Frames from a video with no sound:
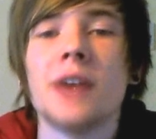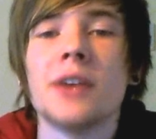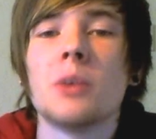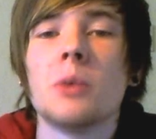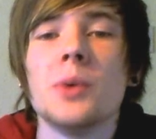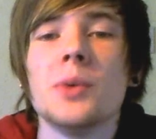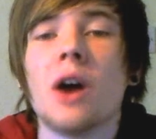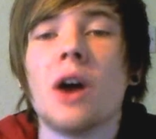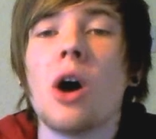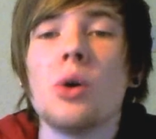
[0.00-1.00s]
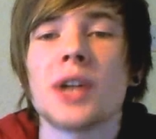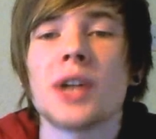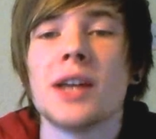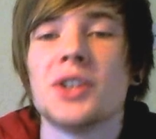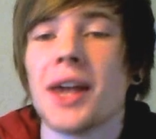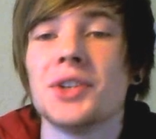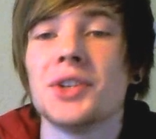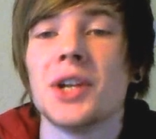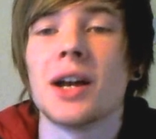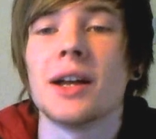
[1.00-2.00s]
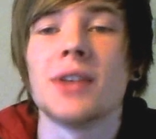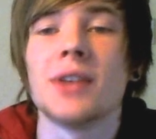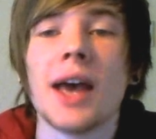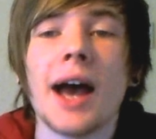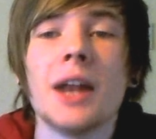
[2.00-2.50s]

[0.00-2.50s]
so it won't need a whole change in energy lines,